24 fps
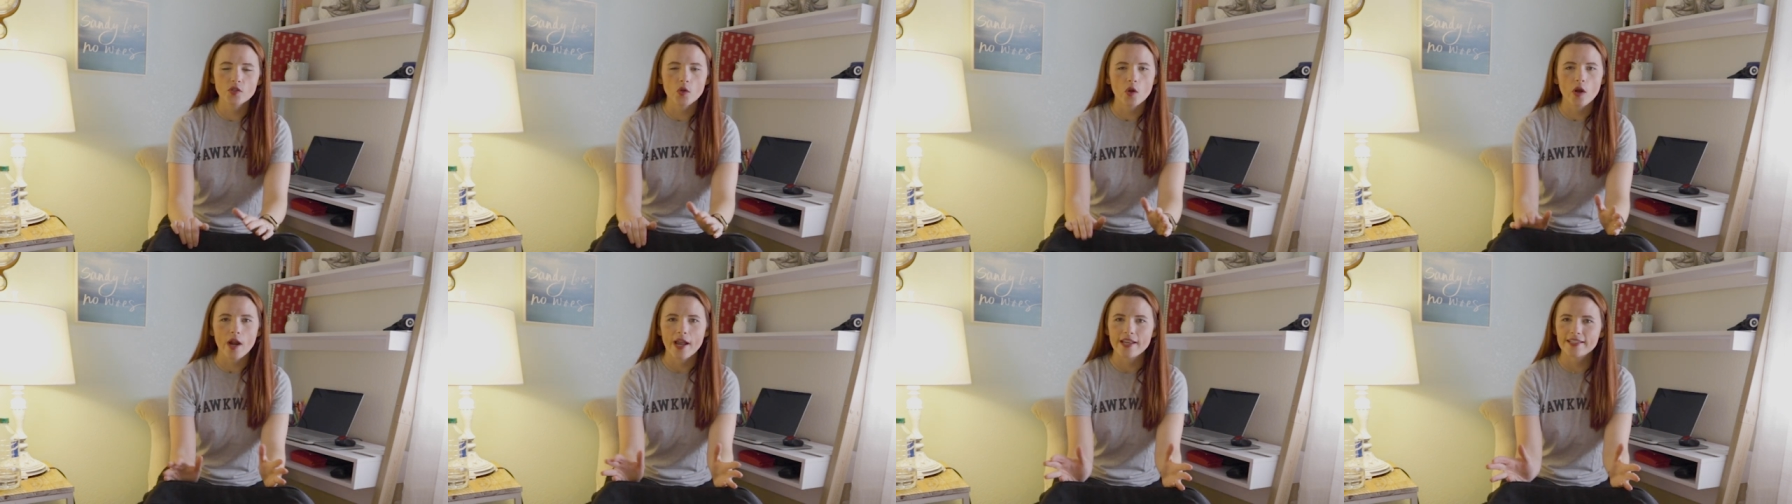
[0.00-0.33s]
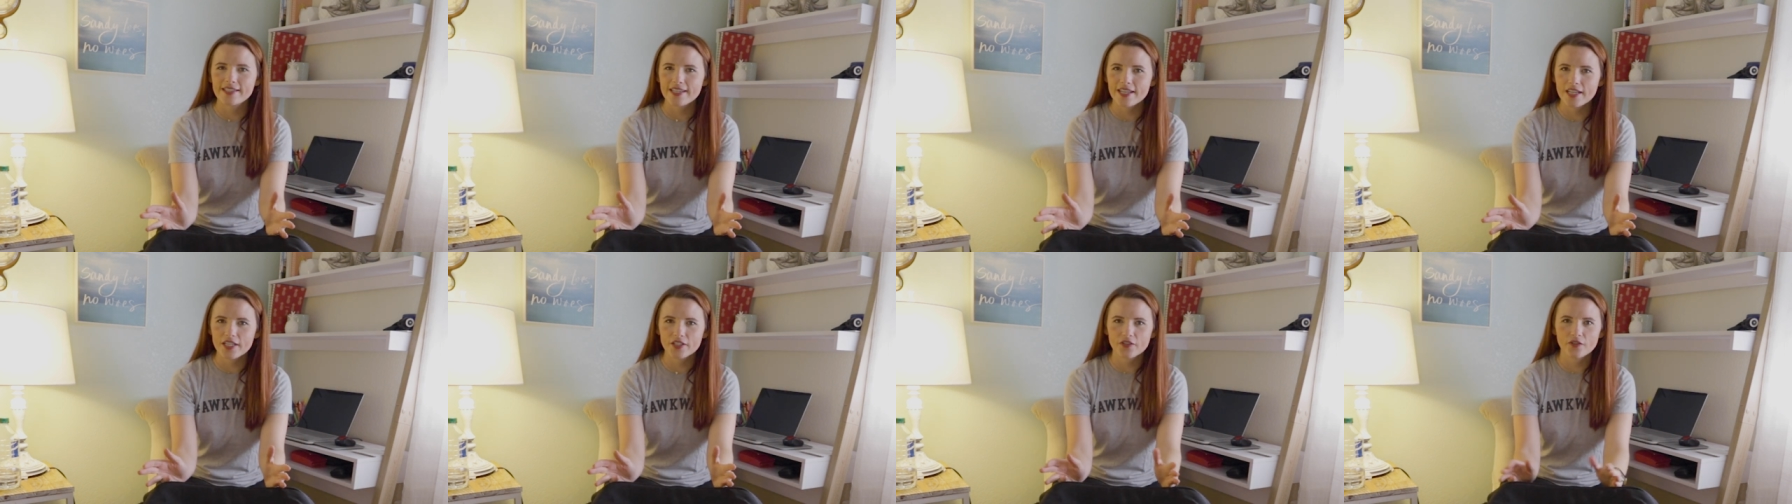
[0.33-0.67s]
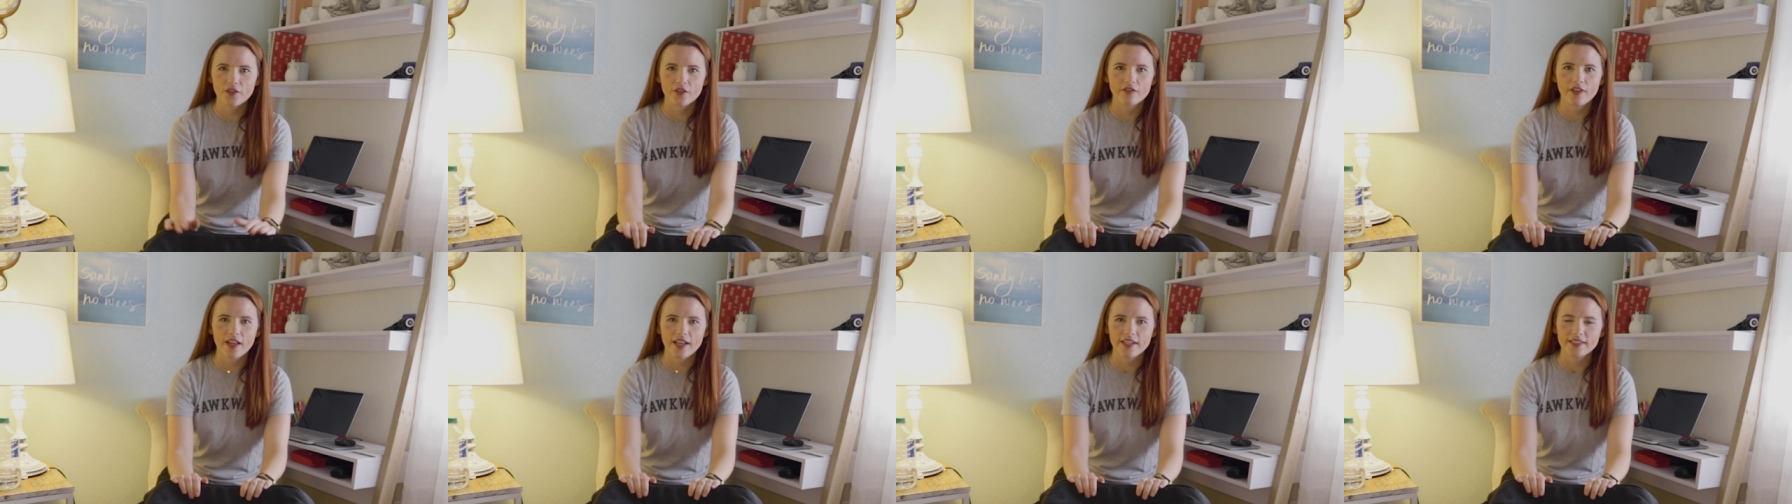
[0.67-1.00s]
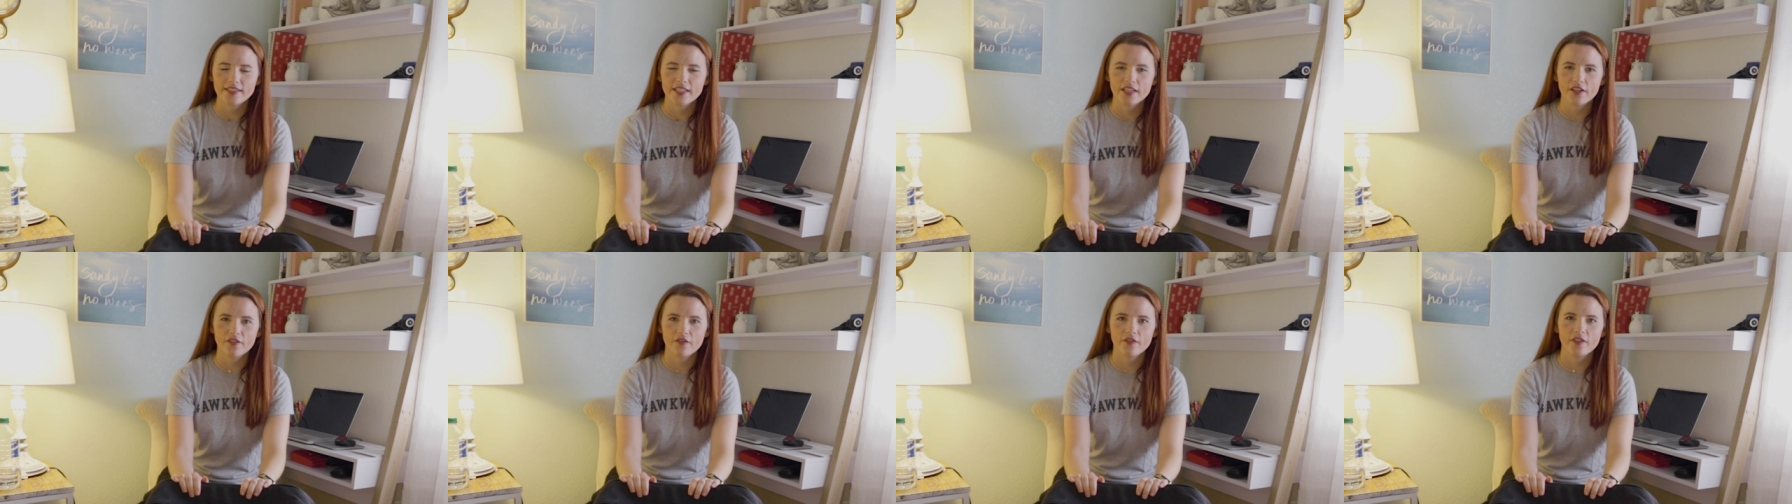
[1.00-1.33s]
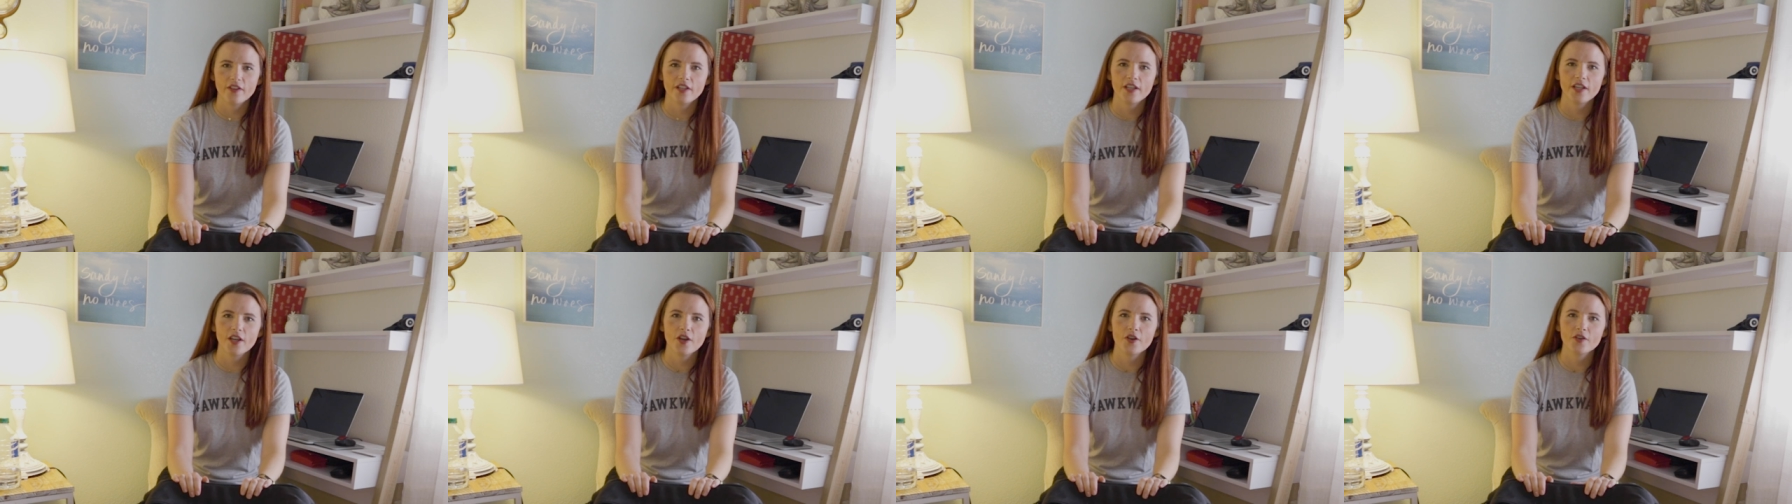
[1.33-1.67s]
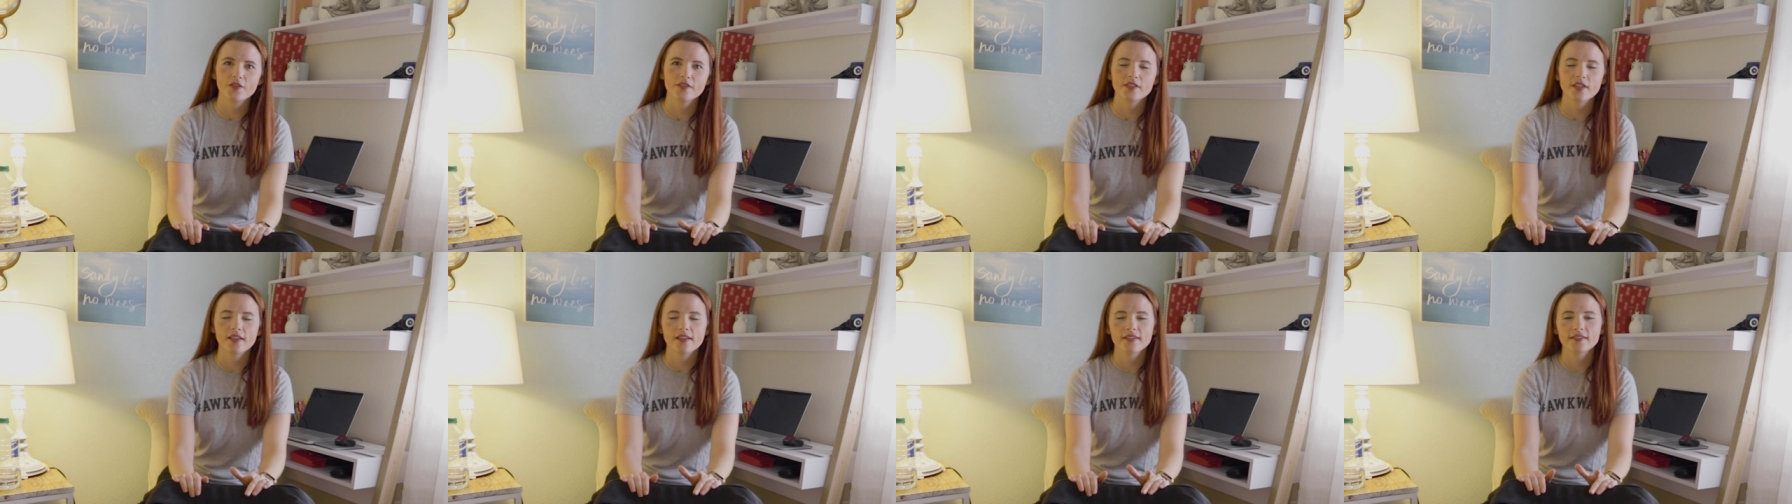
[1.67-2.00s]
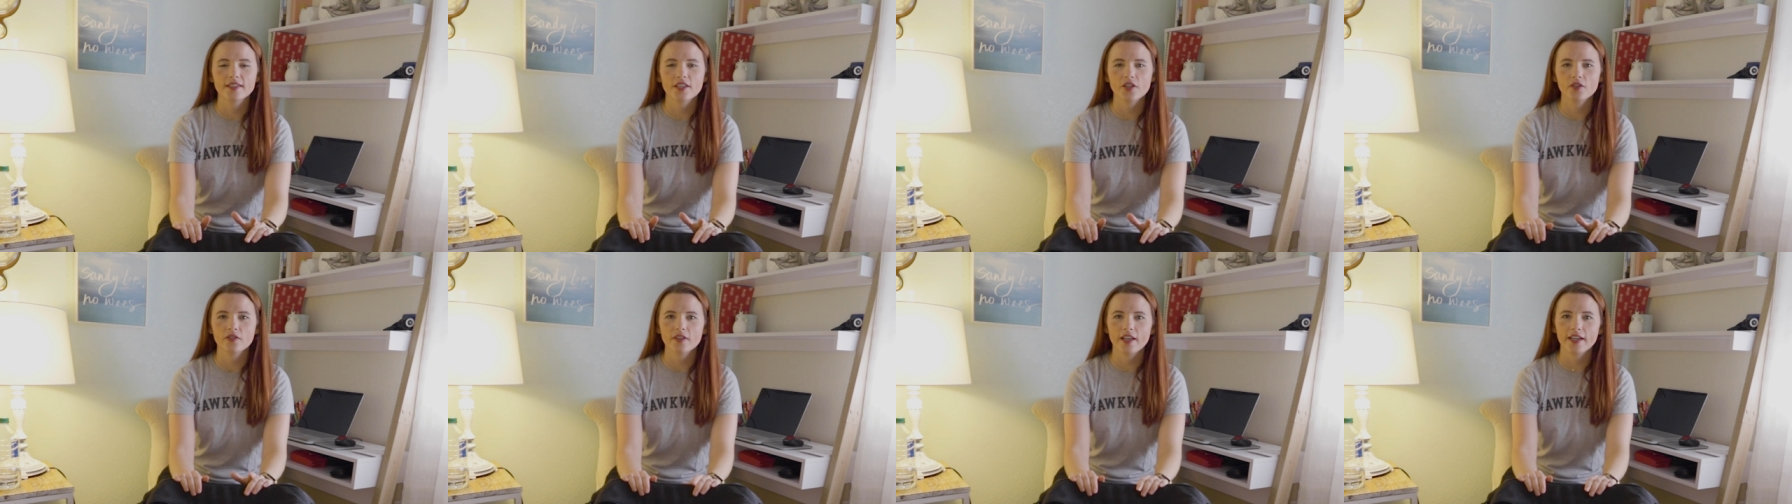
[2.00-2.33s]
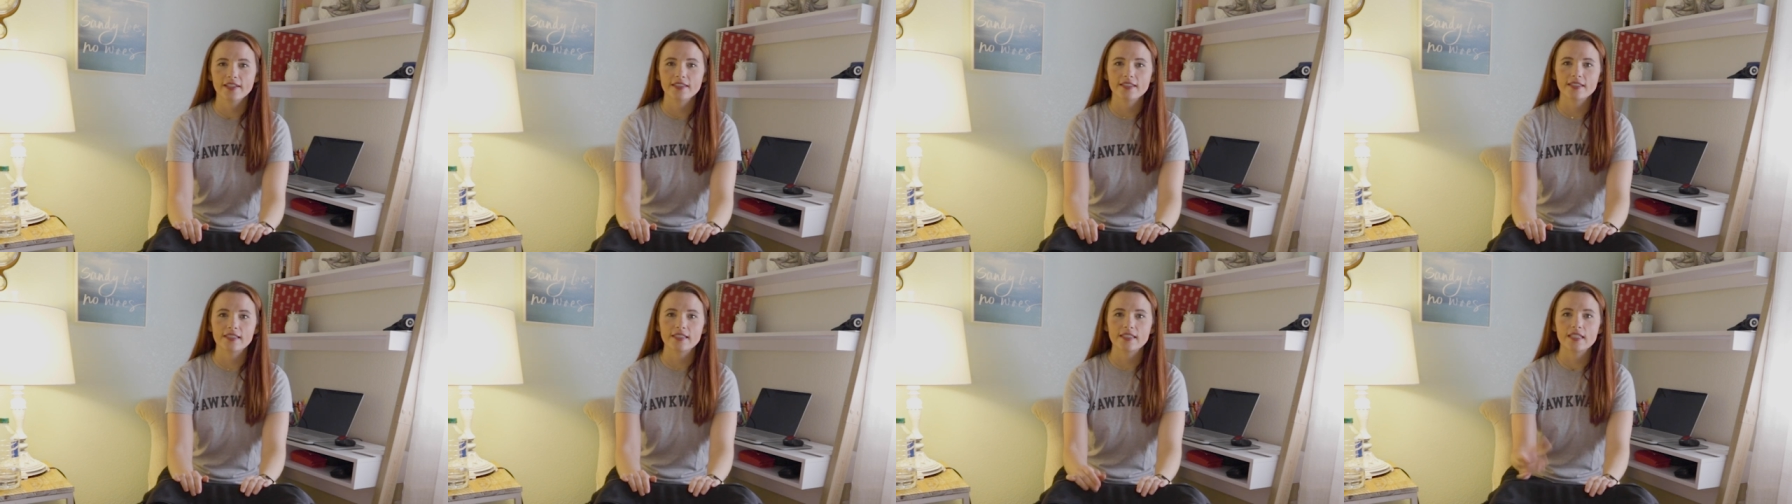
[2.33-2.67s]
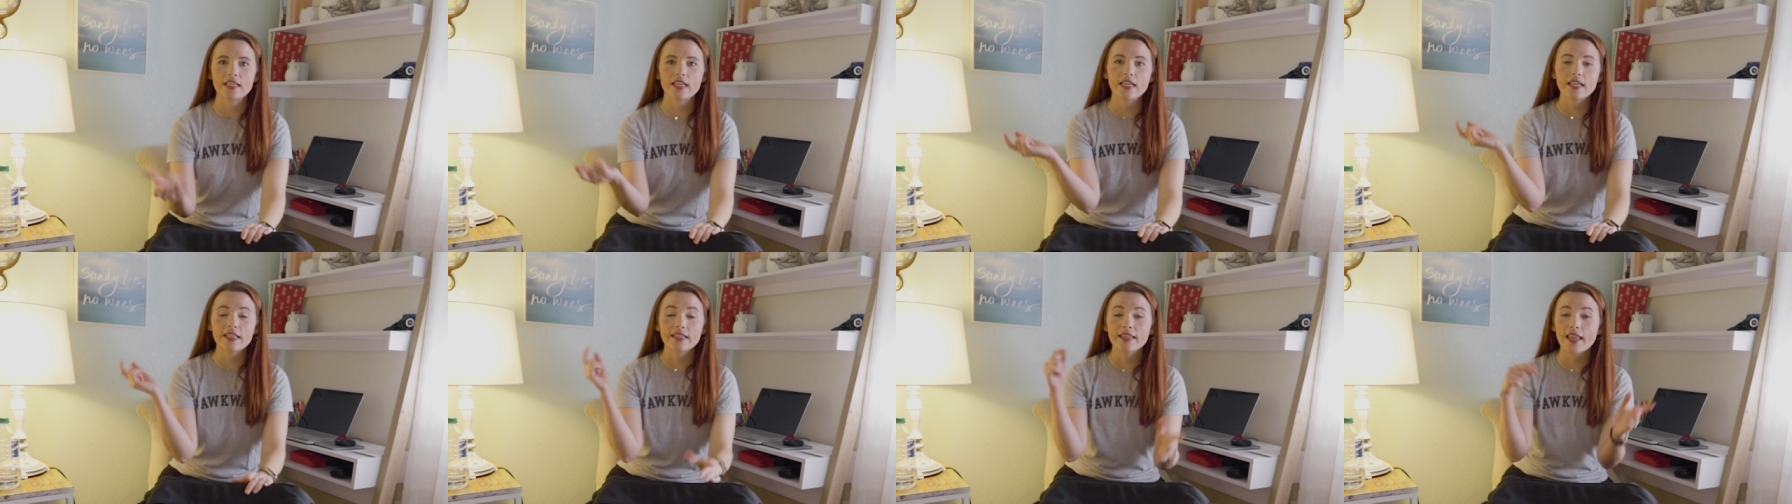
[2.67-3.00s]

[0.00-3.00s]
or ideas for flight attendant videos, things that you'd like to see,